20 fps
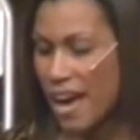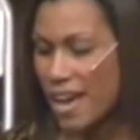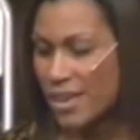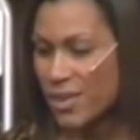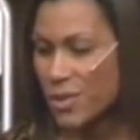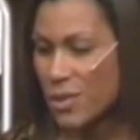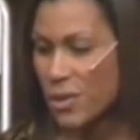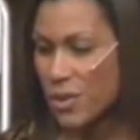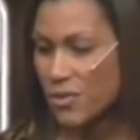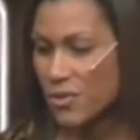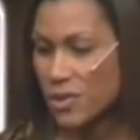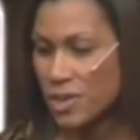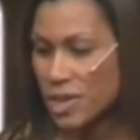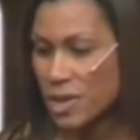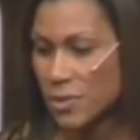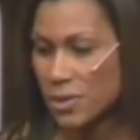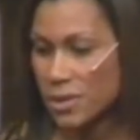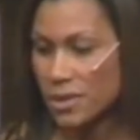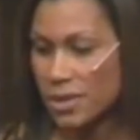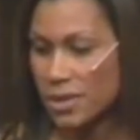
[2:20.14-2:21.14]
I don't know if
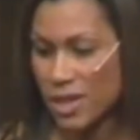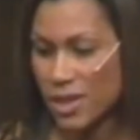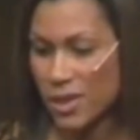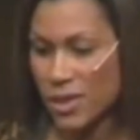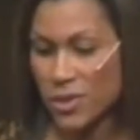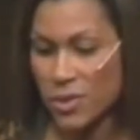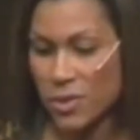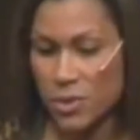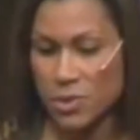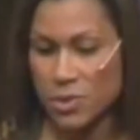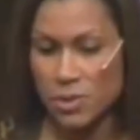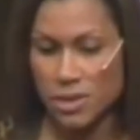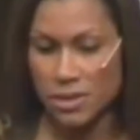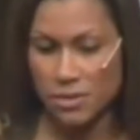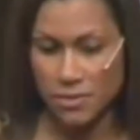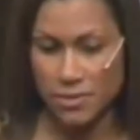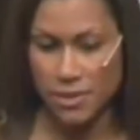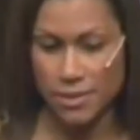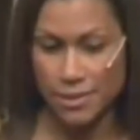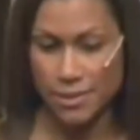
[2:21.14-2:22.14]
anyone in here knows what
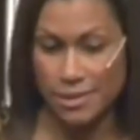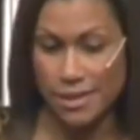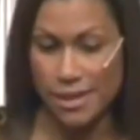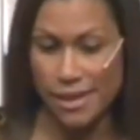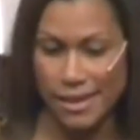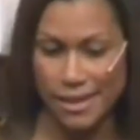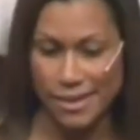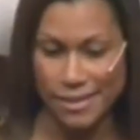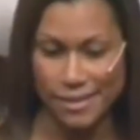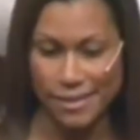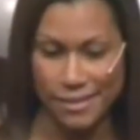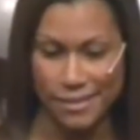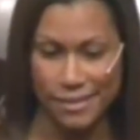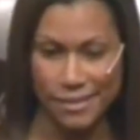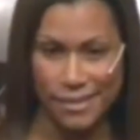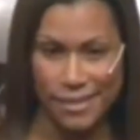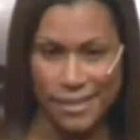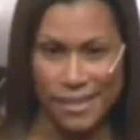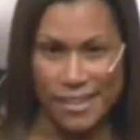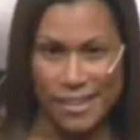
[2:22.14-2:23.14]
it feels like
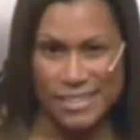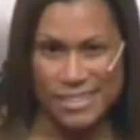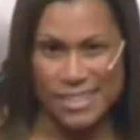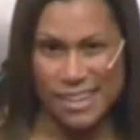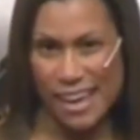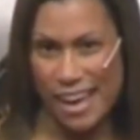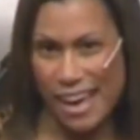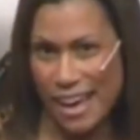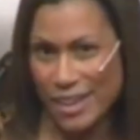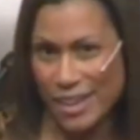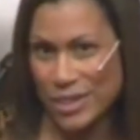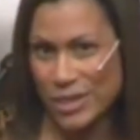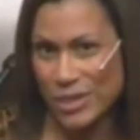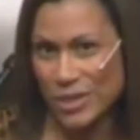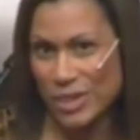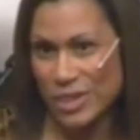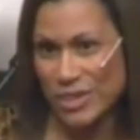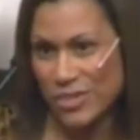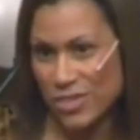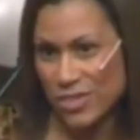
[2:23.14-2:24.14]
to
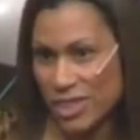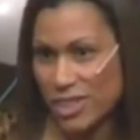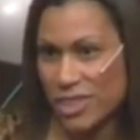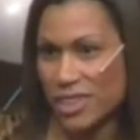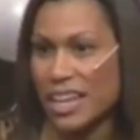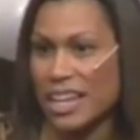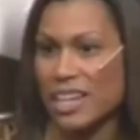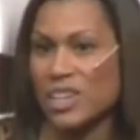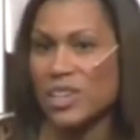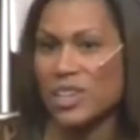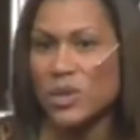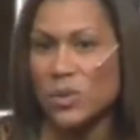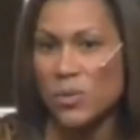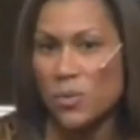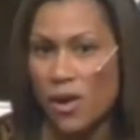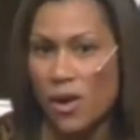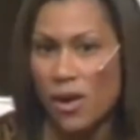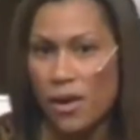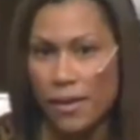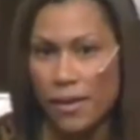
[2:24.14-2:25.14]
actually feel like
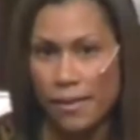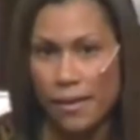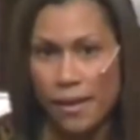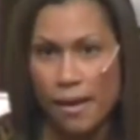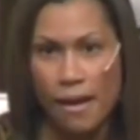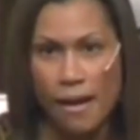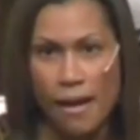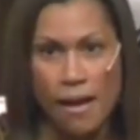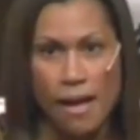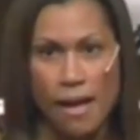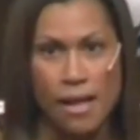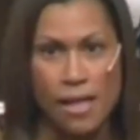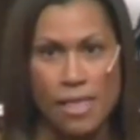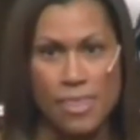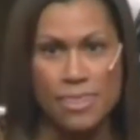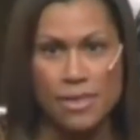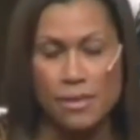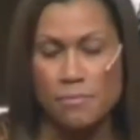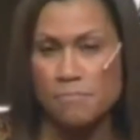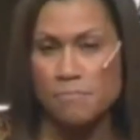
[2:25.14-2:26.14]
you are
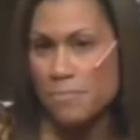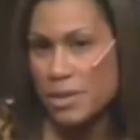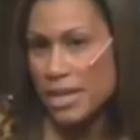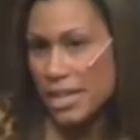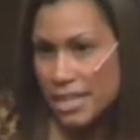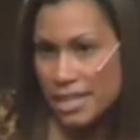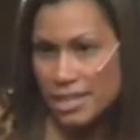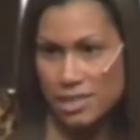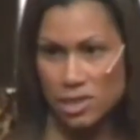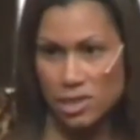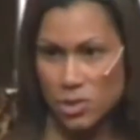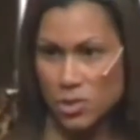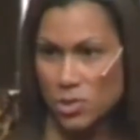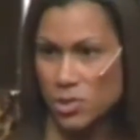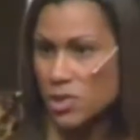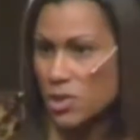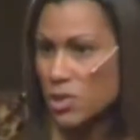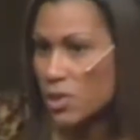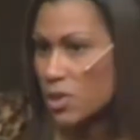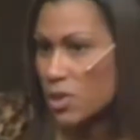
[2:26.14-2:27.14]
the biggest
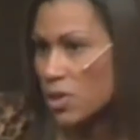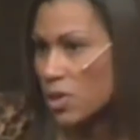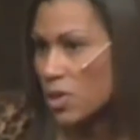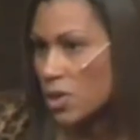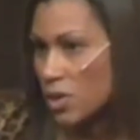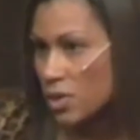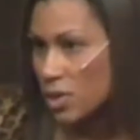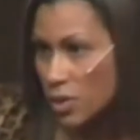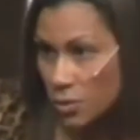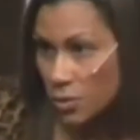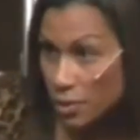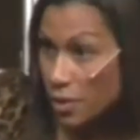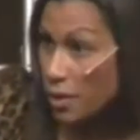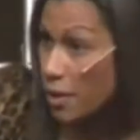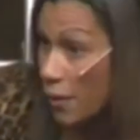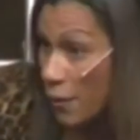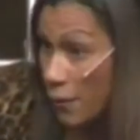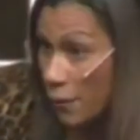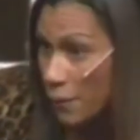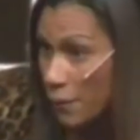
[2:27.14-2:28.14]
loser you
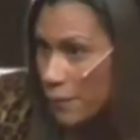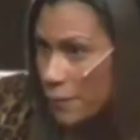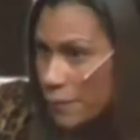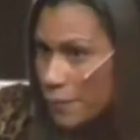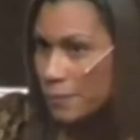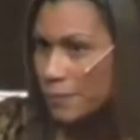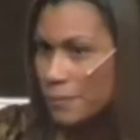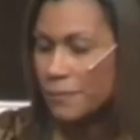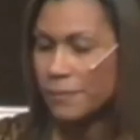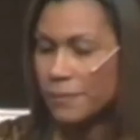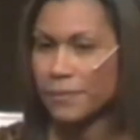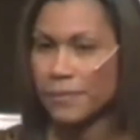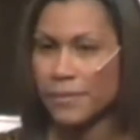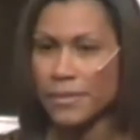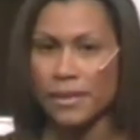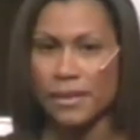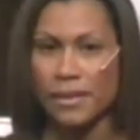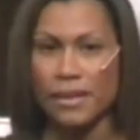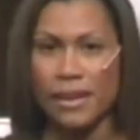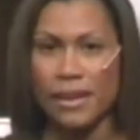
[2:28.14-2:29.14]
know.
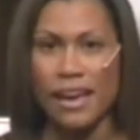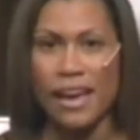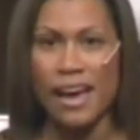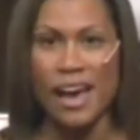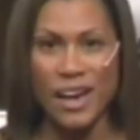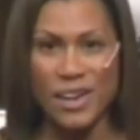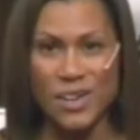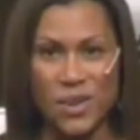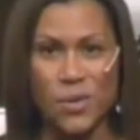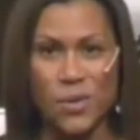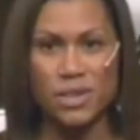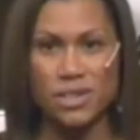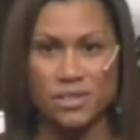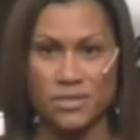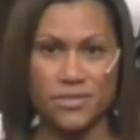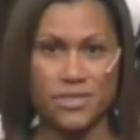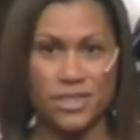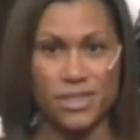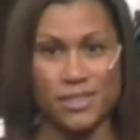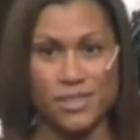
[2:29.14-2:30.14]
I know what
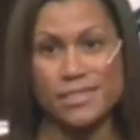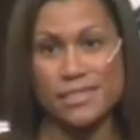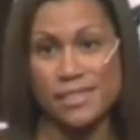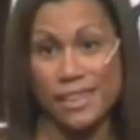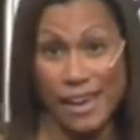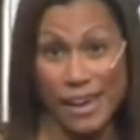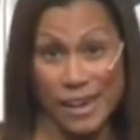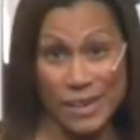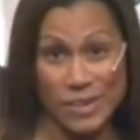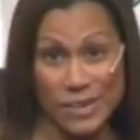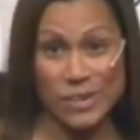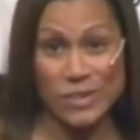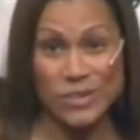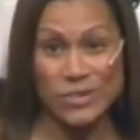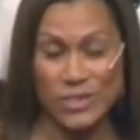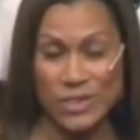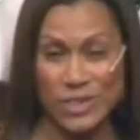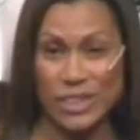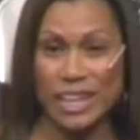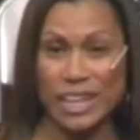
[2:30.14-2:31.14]
it feels like to
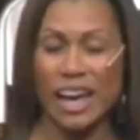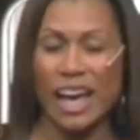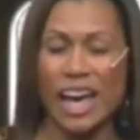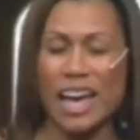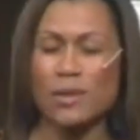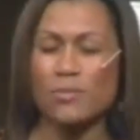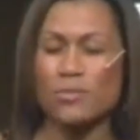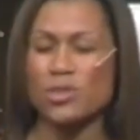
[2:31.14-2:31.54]
feel like I